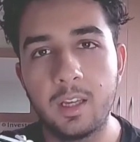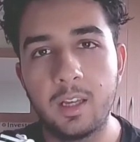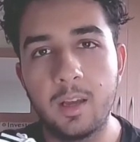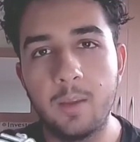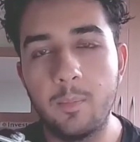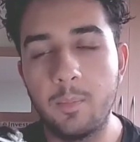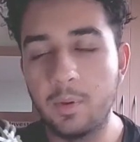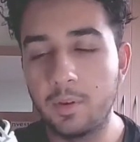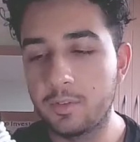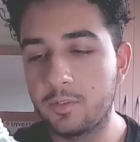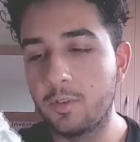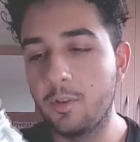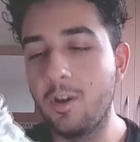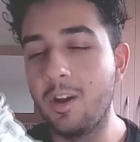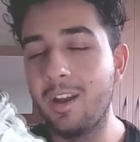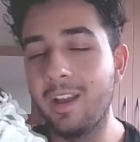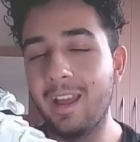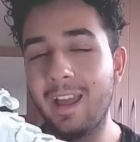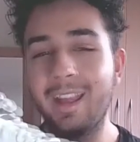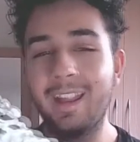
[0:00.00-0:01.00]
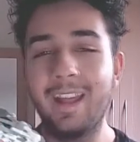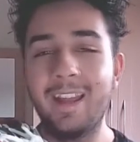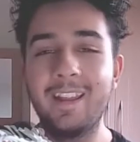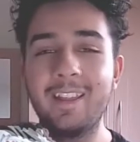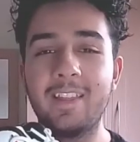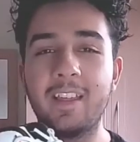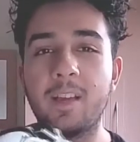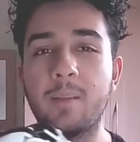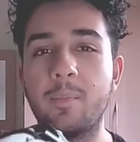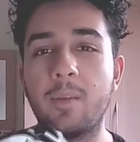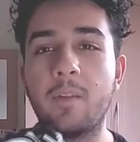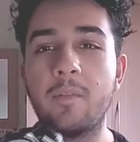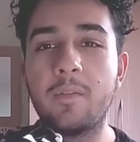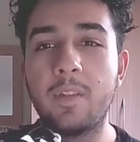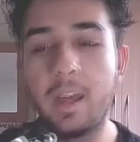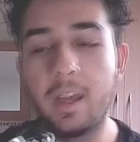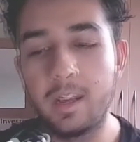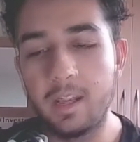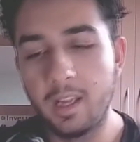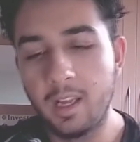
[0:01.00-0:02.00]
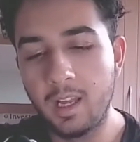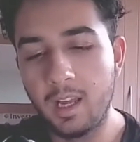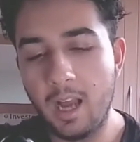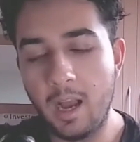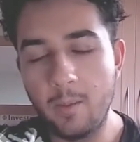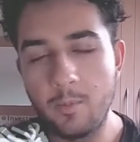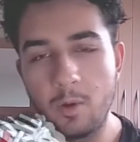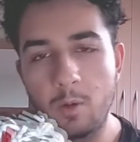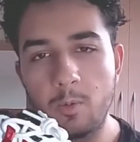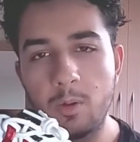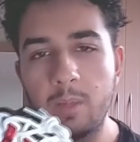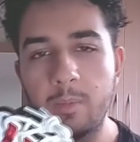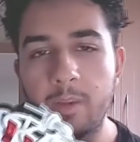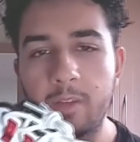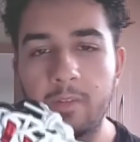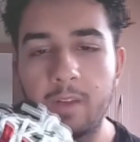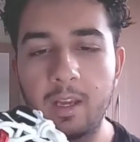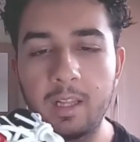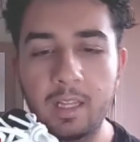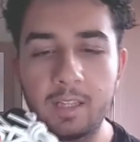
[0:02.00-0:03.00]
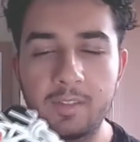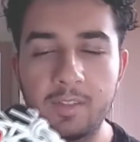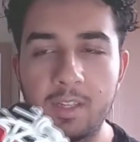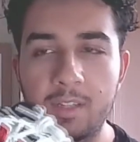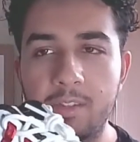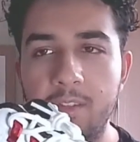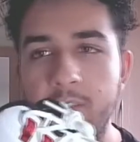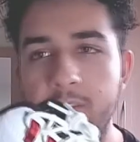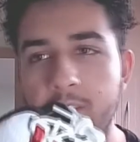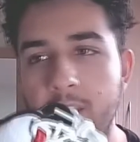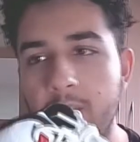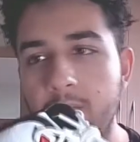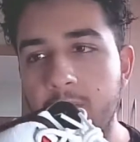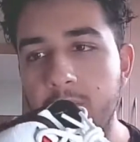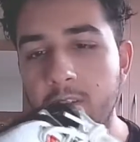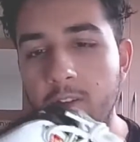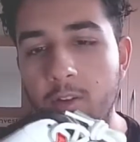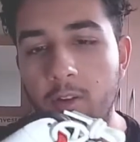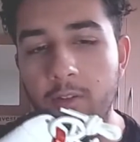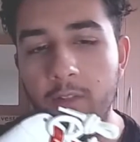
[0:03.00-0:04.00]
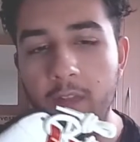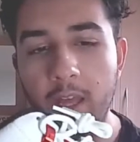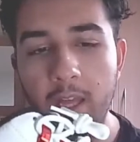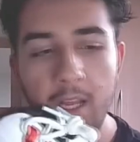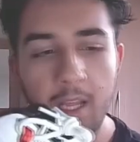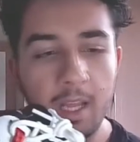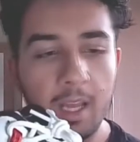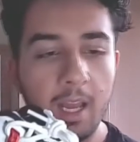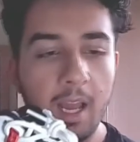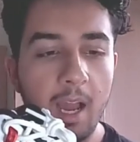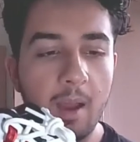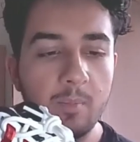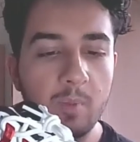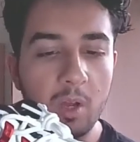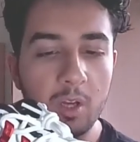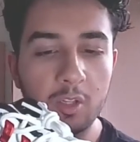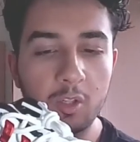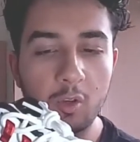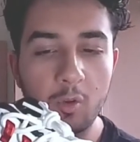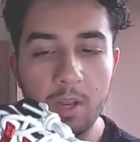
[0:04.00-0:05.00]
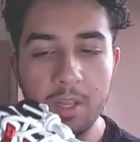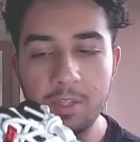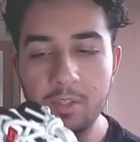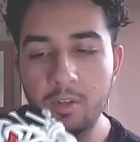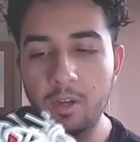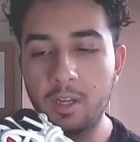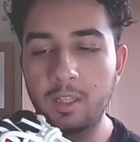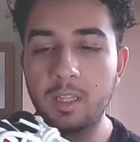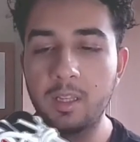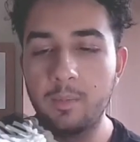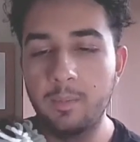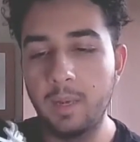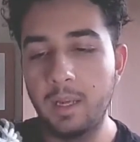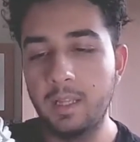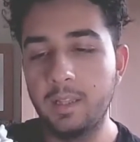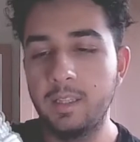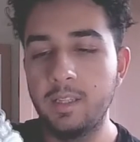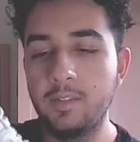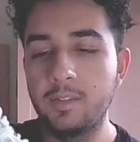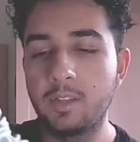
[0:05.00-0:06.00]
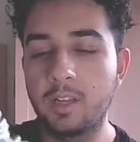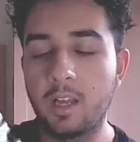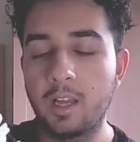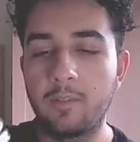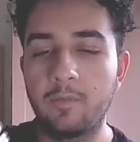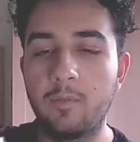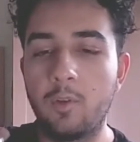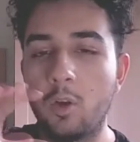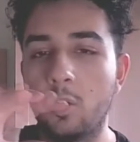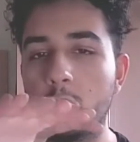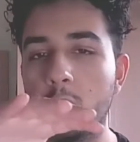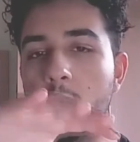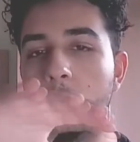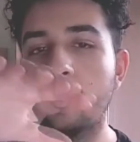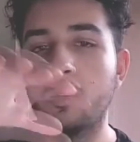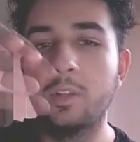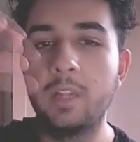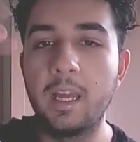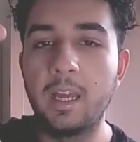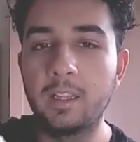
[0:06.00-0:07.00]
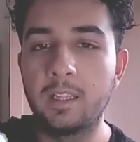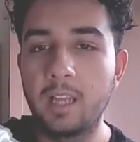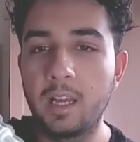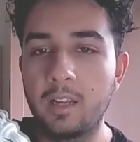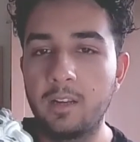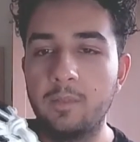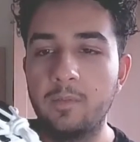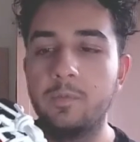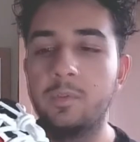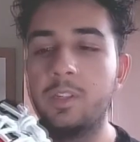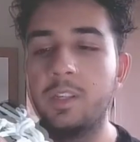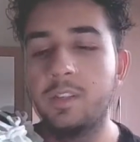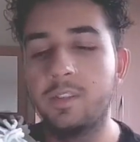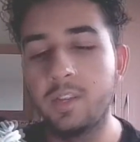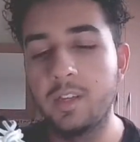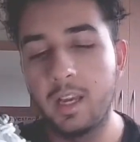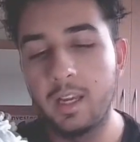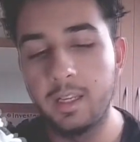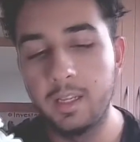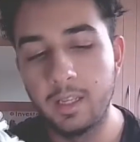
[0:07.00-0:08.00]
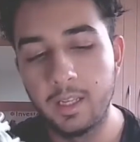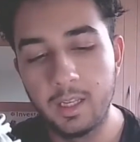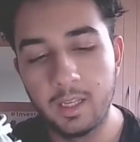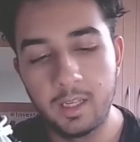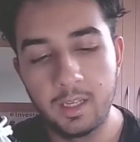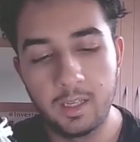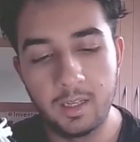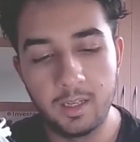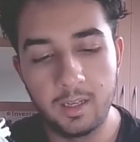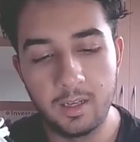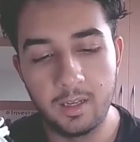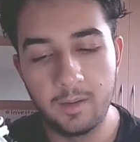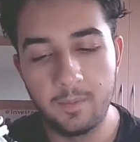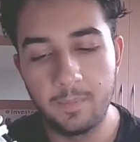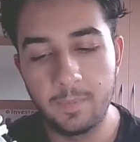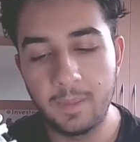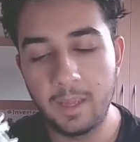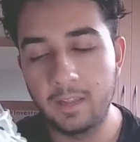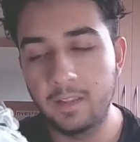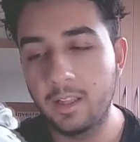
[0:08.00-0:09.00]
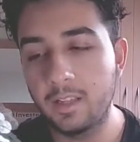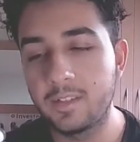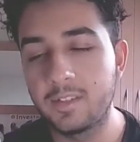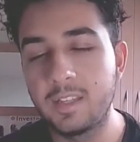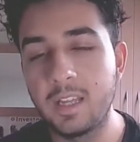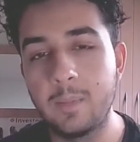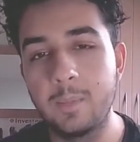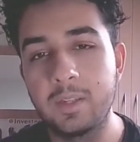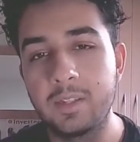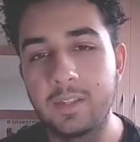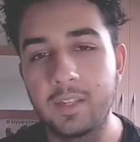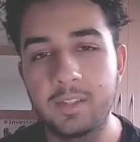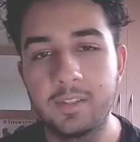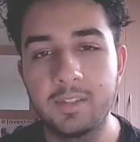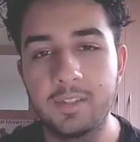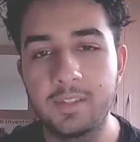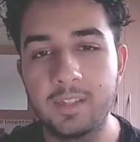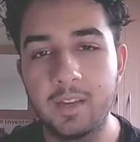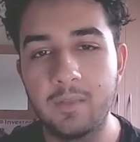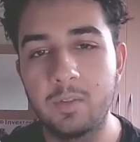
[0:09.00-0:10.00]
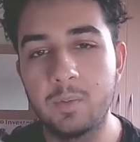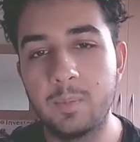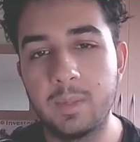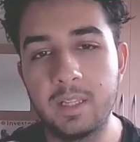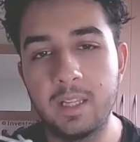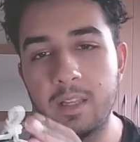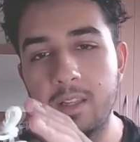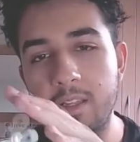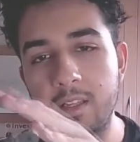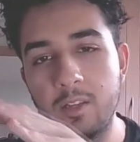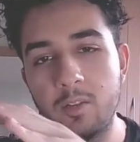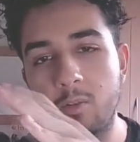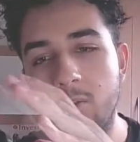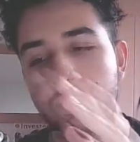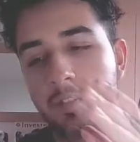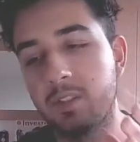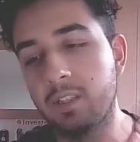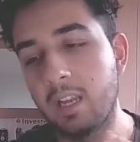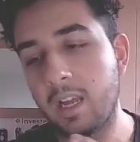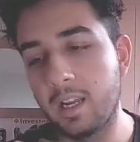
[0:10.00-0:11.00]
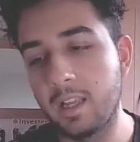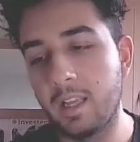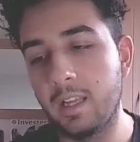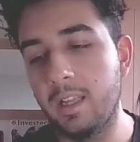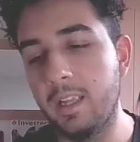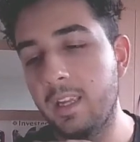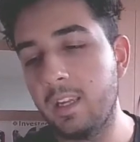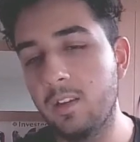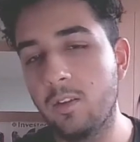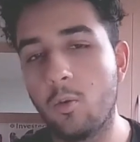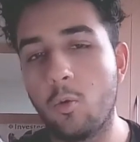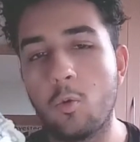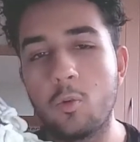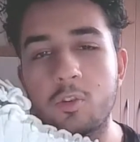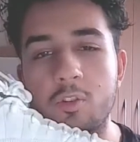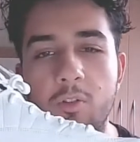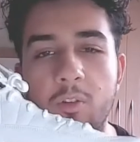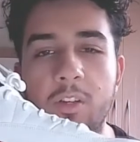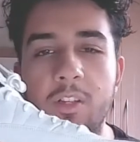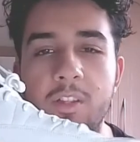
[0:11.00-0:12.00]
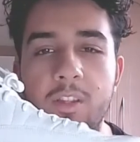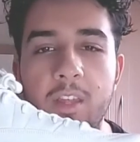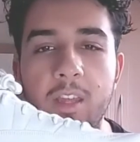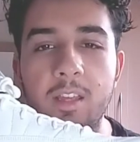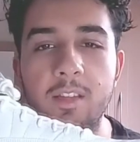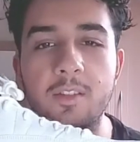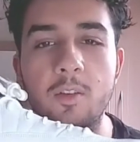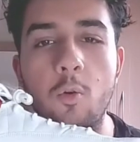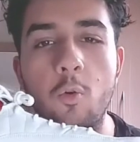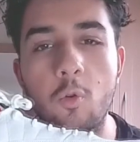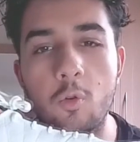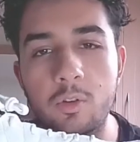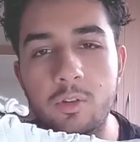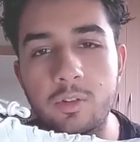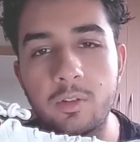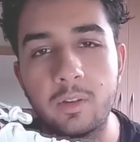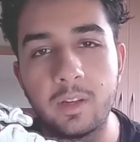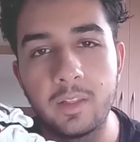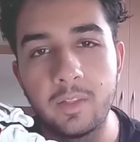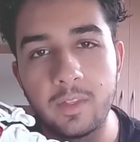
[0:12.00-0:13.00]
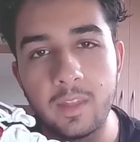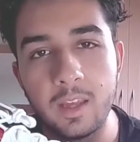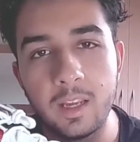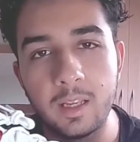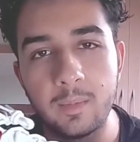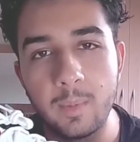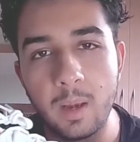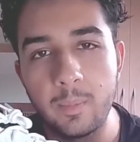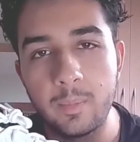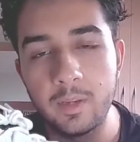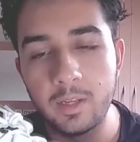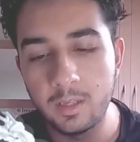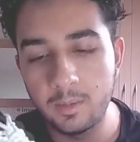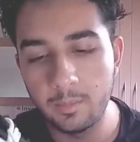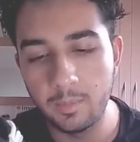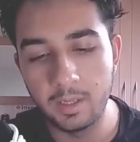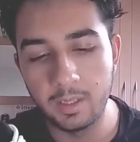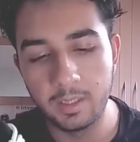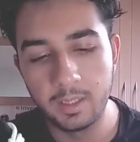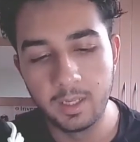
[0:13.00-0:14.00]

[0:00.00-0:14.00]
But so anything above that, I'm not really a big fan. Like 6s, 7s, and all that, not crazy on them. And these kind of follow that kind of design. Not same as 6s and 7s, but you know, it's kind of like a horse-looking thing. It's a horse-looking thing in my opinion. But